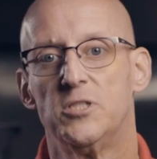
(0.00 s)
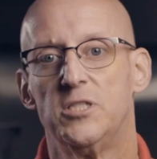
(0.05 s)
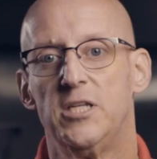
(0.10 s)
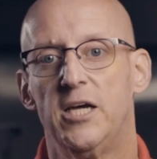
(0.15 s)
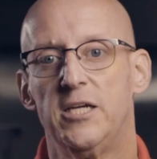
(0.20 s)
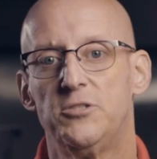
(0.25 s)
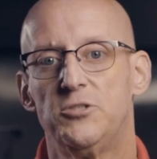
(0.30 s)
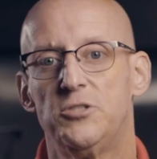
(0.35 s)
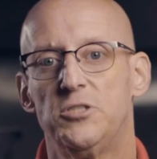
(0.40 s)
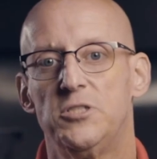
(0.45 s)
the
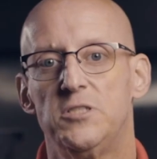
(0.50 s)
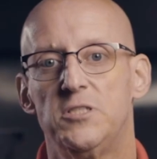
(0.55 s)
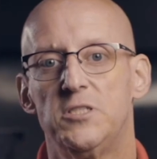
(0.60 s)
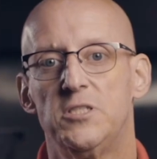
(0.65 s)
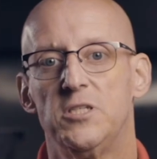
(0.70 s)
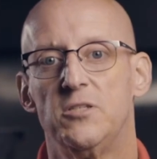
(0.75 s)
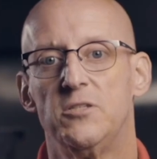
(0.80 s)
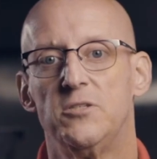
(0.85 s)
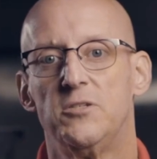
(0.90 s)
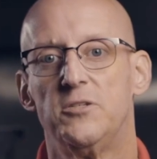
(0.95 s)
nitrogen
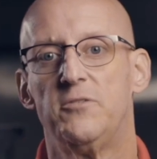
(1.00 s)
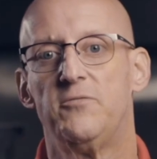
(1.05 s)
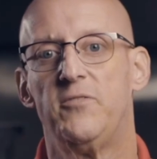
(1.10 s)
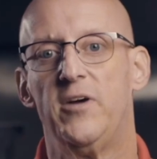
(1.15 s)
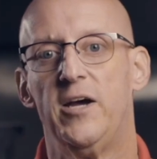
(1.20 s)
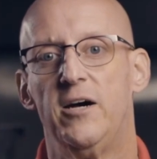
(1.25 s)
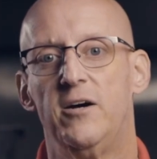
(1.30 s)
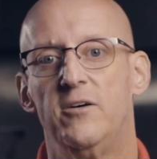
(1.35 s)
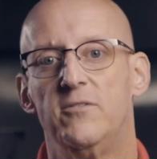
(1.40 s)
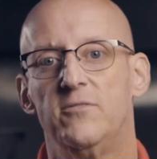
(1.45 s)
cylinder
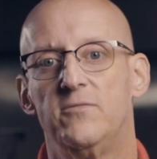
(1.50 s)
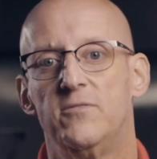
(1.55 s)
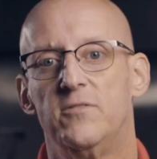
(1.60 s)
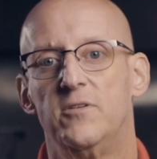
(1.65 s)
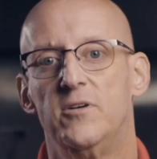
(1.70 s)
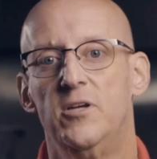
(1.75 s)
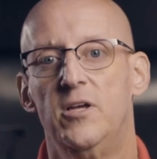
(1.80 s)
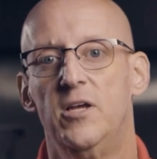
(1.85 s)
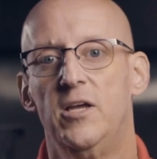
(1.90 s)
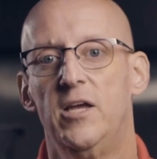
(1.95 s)
valve
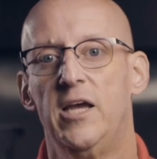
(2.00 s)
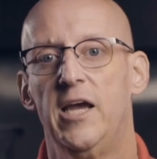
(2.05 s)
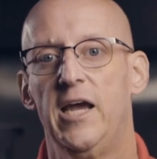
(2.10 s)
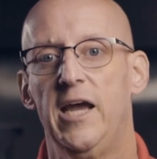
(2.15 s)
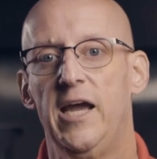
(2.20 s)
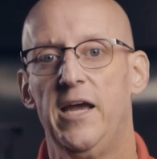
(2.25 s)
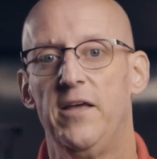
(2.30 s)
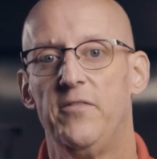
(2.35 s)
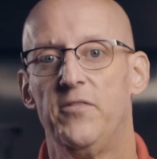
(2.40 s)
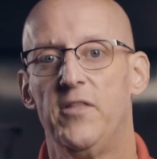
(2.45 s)

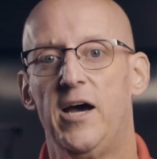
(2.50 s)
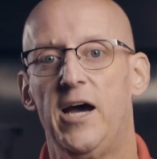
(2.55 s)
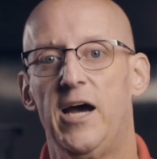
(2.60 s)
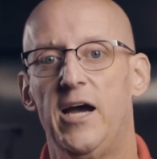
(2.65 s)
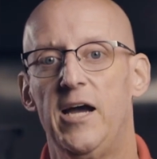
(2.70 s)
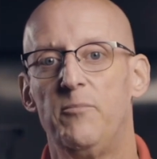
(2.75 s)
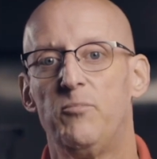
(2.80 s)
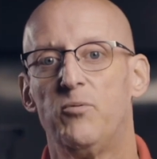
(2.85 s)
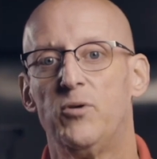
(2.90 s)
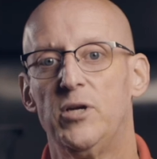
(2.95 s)
and the
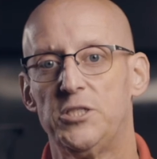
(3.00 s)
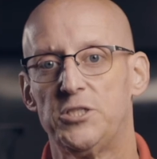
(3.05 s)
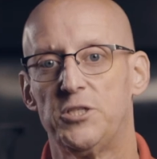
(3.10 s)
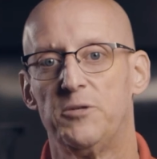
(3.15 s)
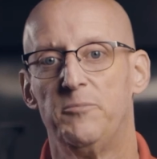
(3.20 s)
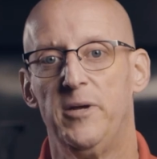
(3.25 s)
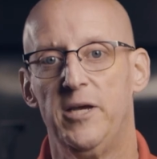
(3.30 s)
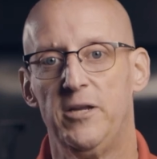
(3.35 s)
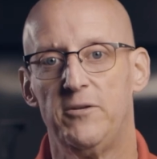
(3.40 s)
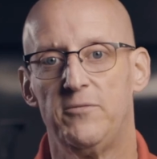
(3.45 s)
high pressure
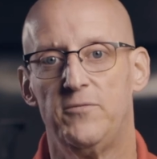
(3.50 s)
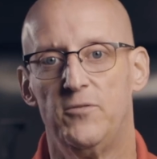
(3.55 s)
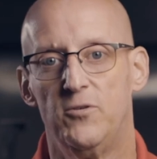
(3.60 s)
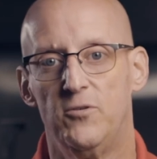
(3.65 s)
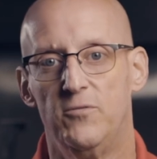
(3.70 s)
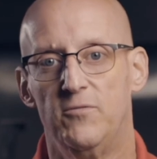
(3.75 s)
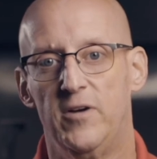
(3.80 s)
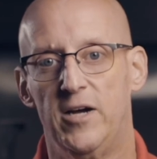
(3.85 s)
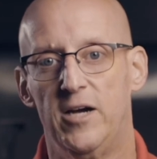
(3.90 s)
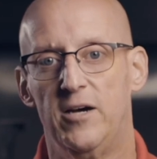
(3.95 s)

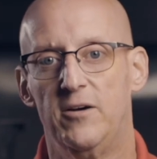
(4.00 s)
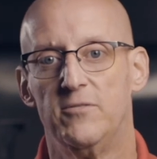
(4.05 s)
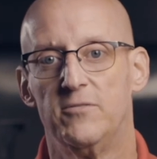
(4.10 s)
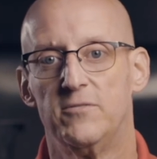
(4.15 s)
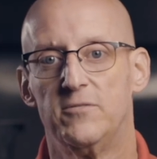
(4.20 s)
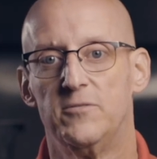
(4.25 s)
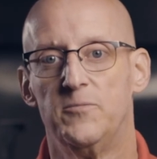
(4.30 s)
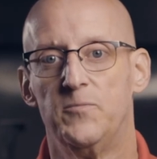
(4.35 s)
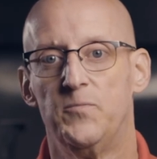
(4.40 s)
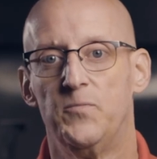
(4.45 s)
manifold
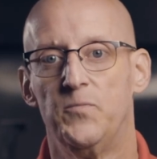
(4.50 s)
valve.